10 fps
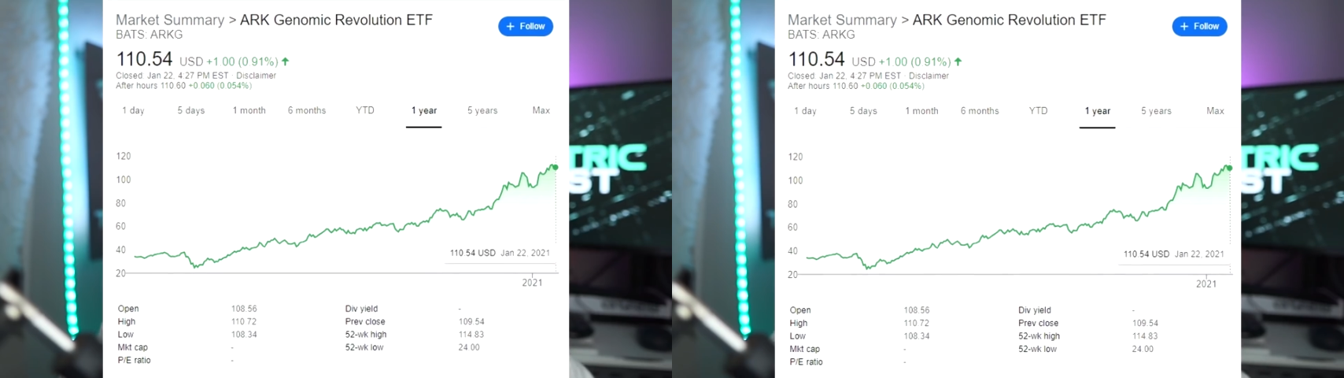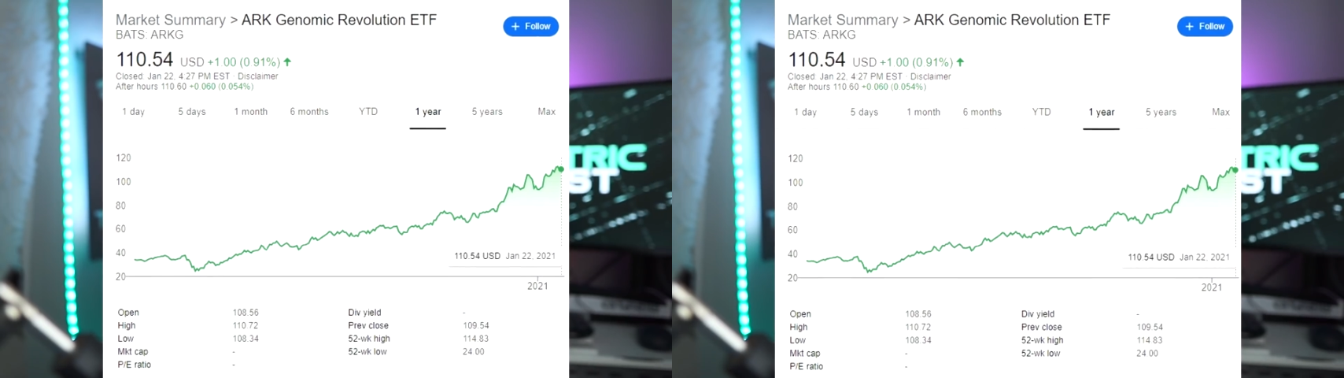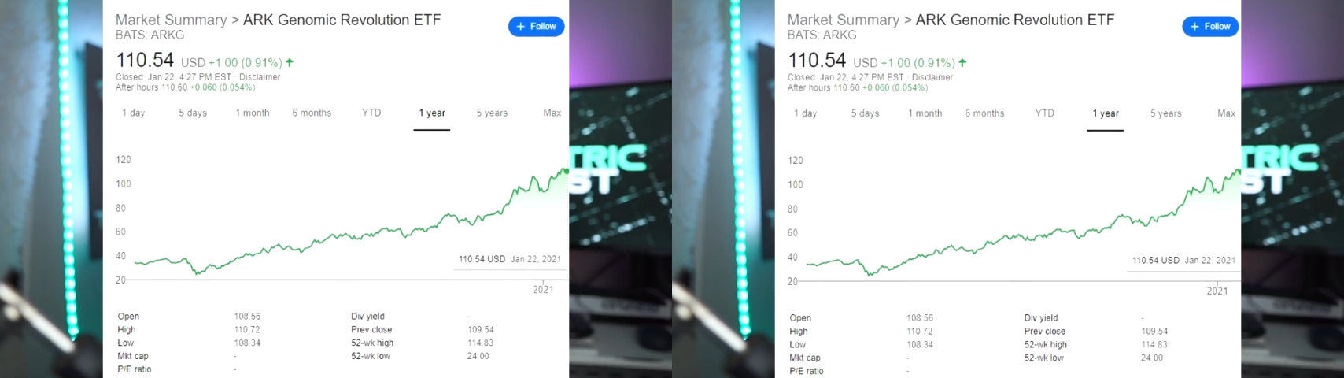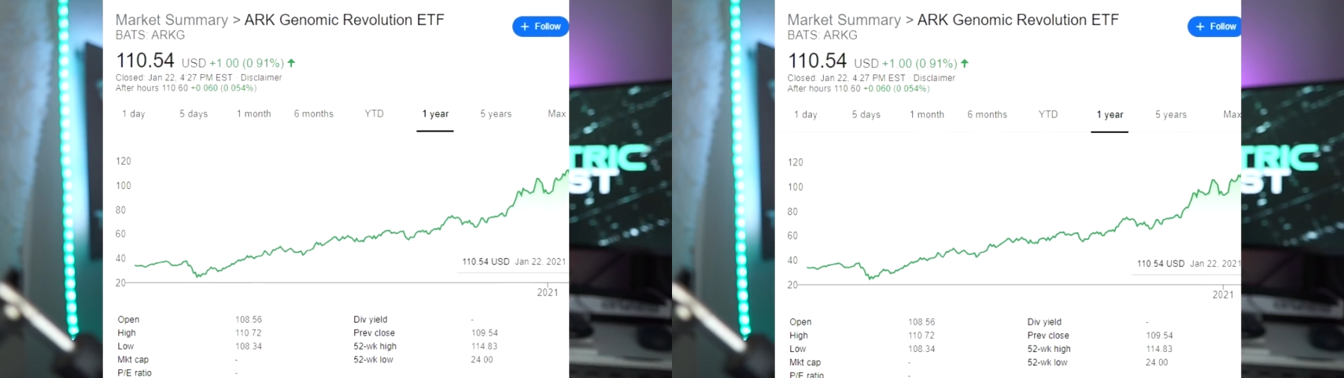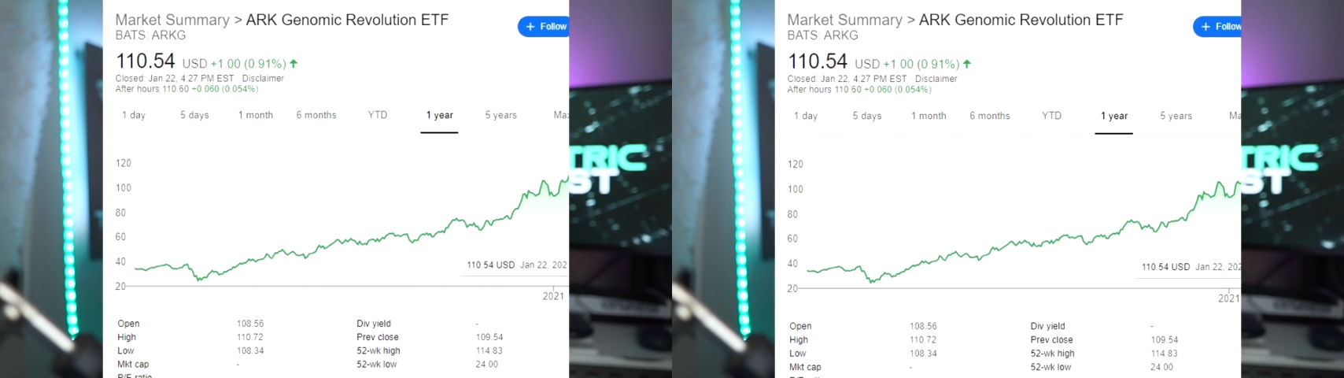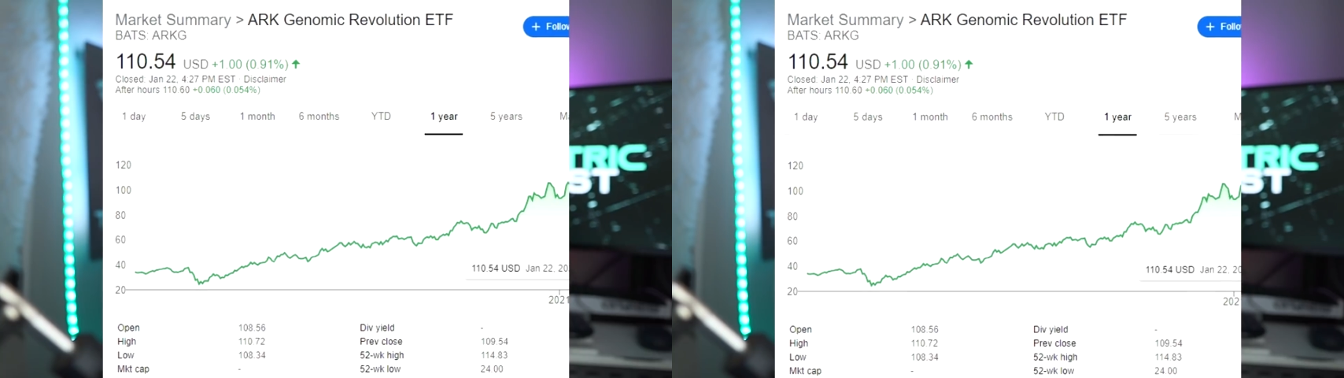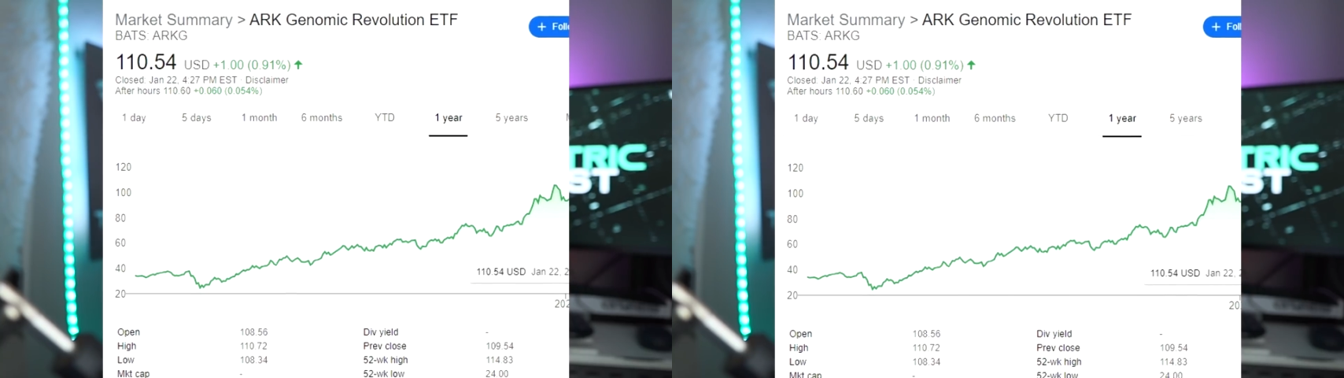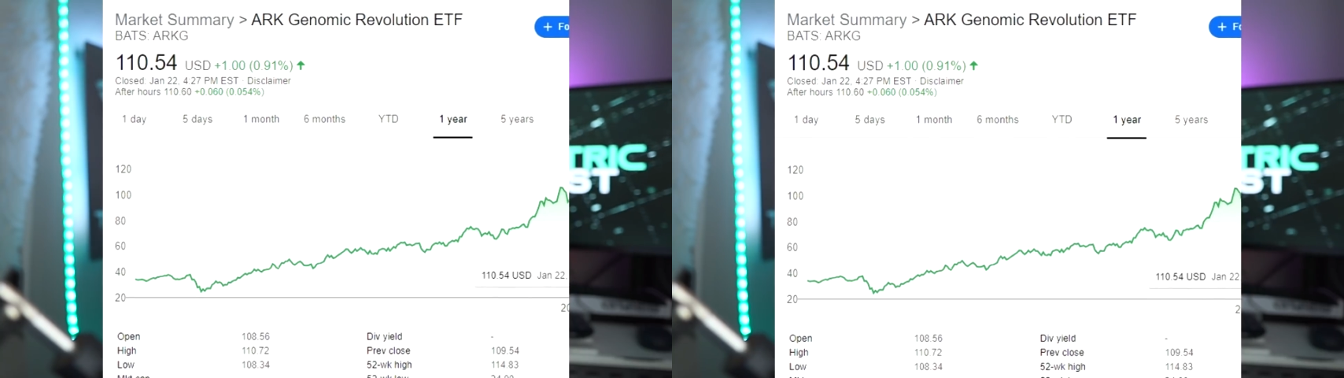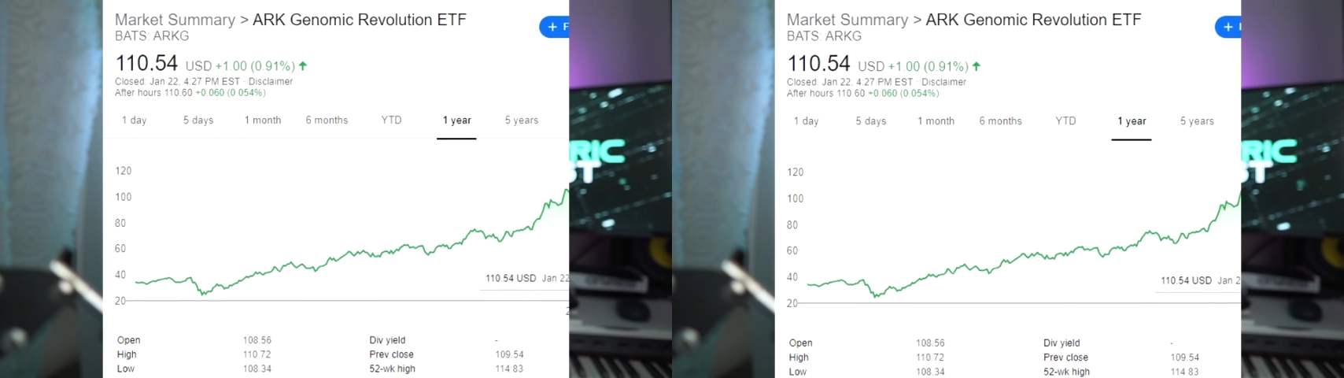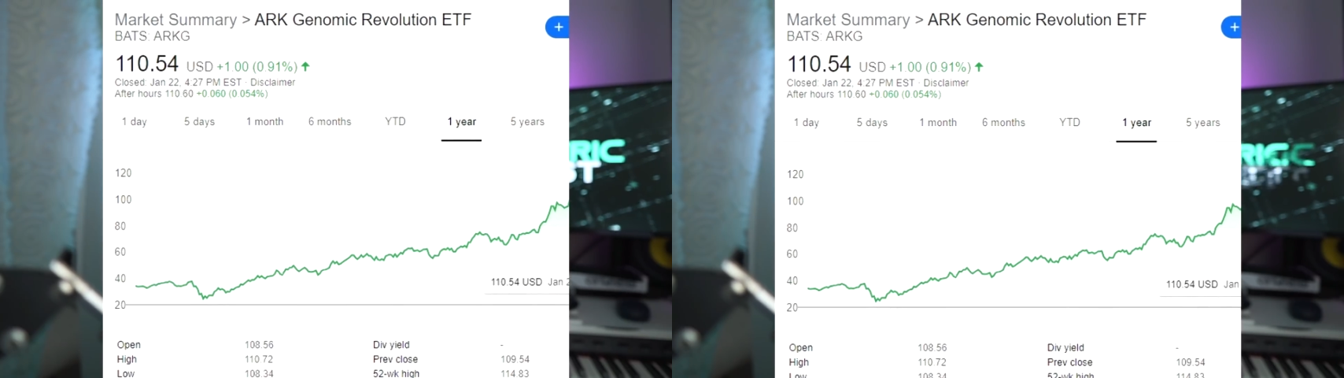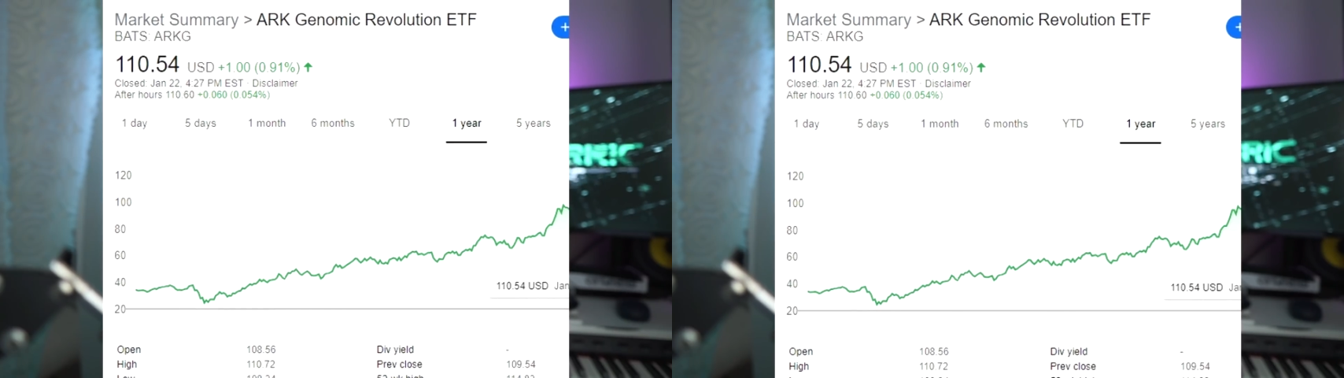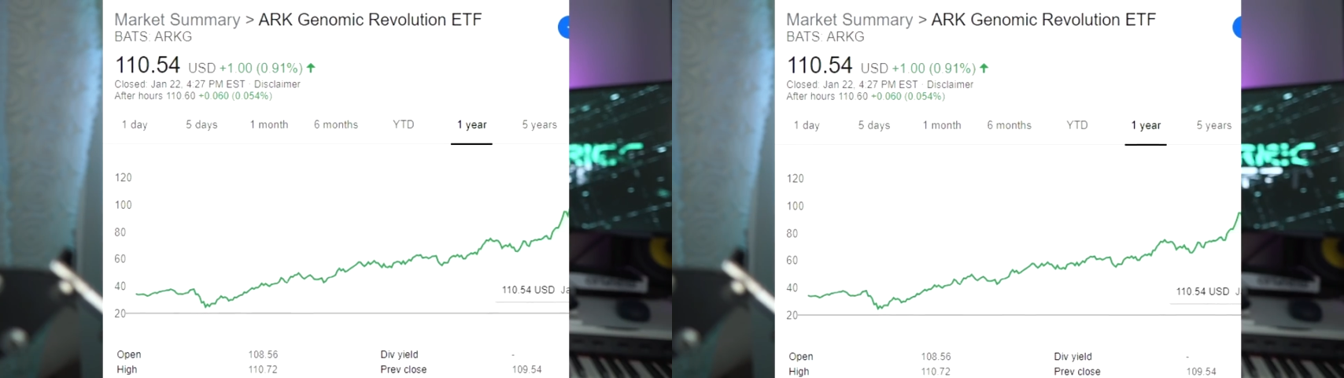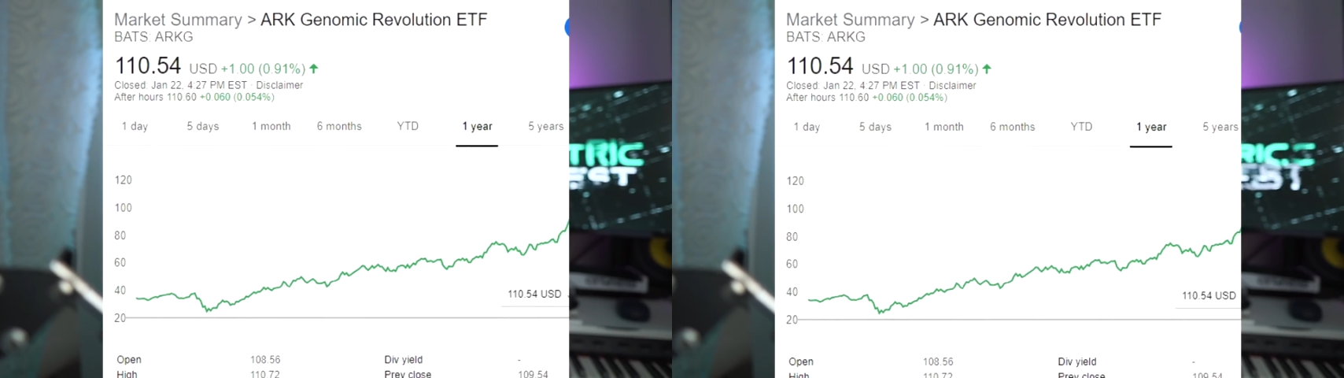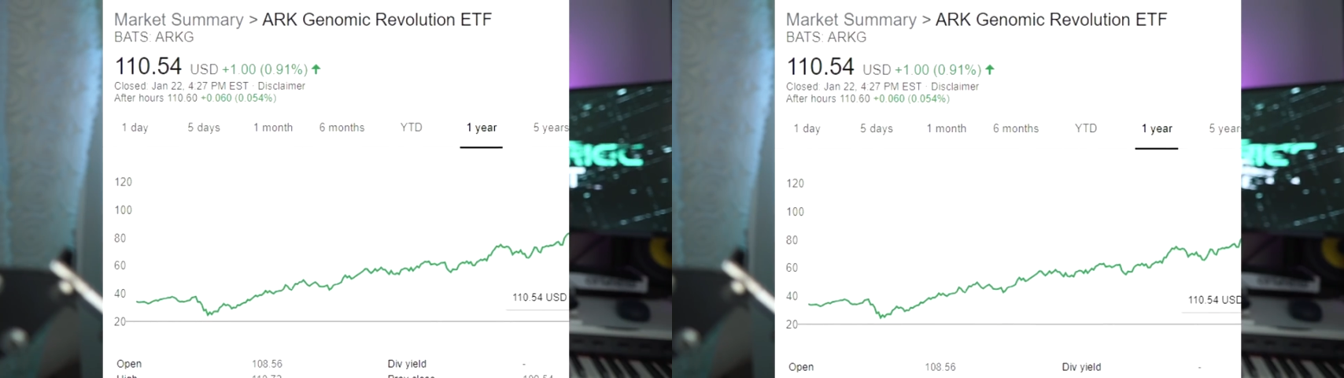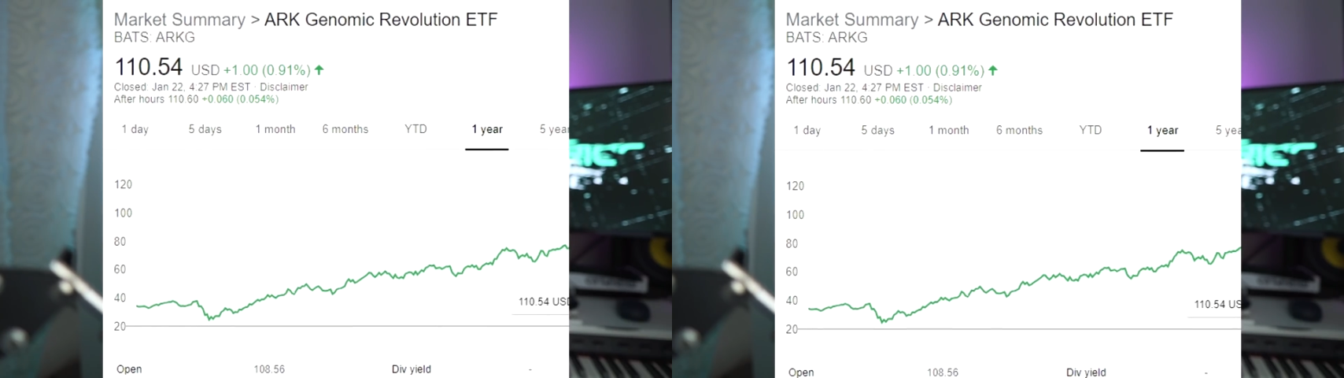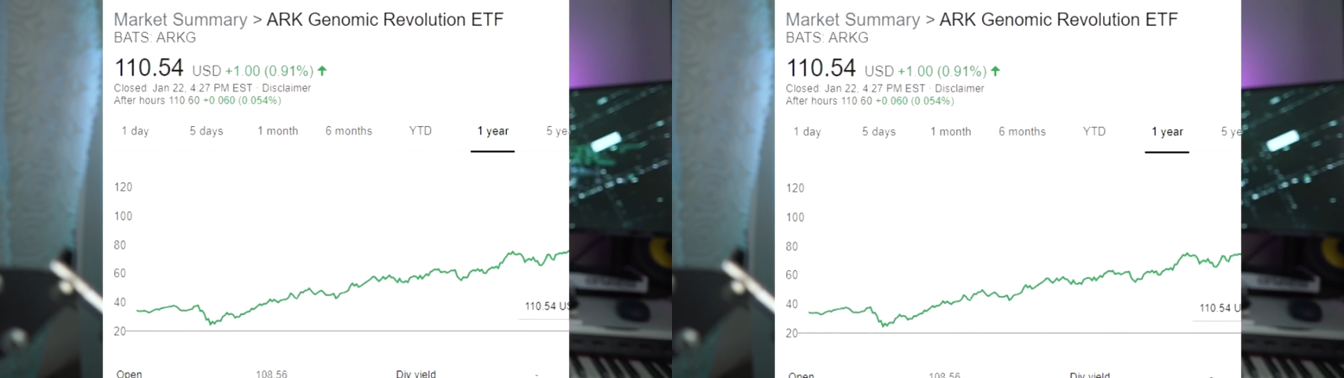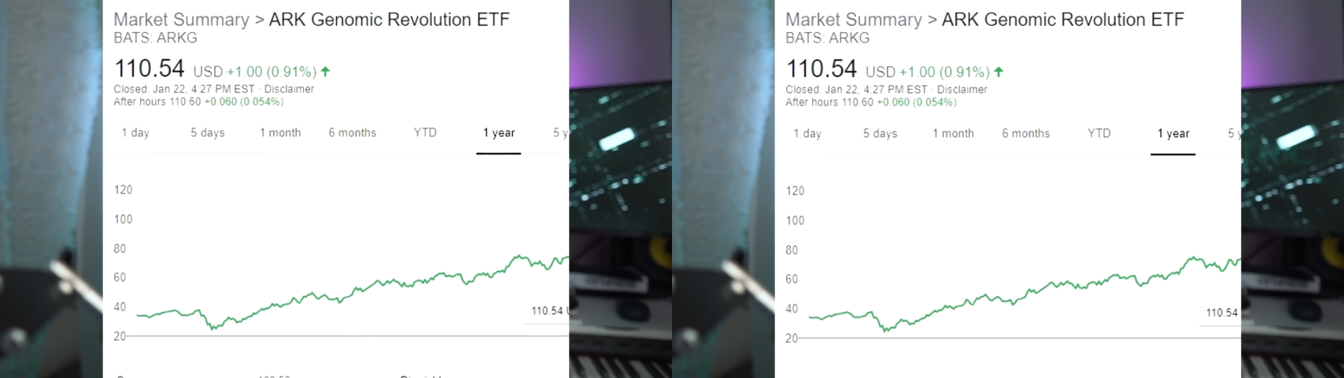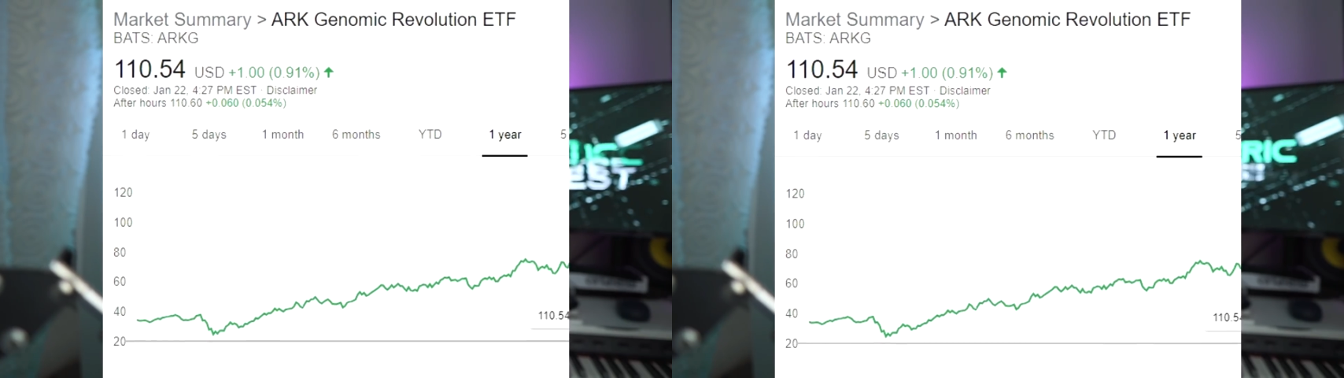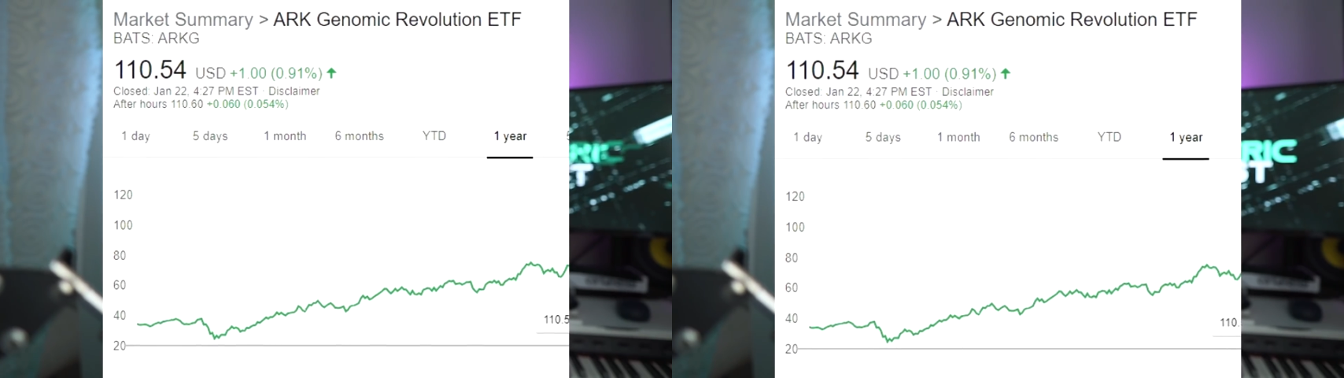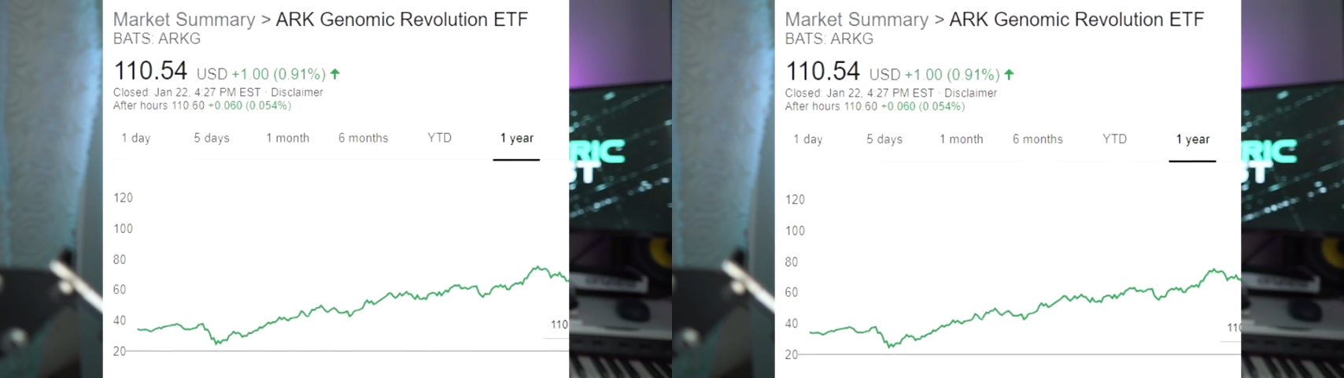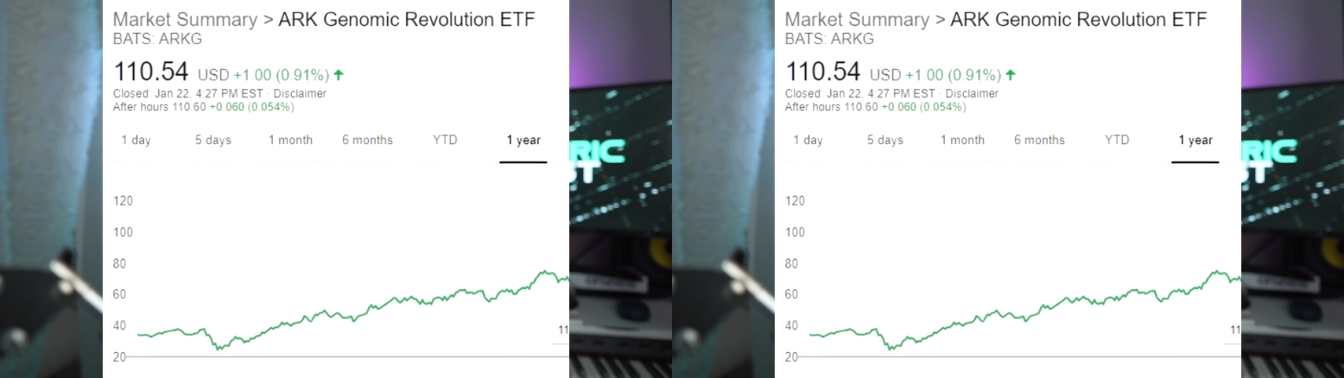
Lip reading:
[unreadable: no face in view]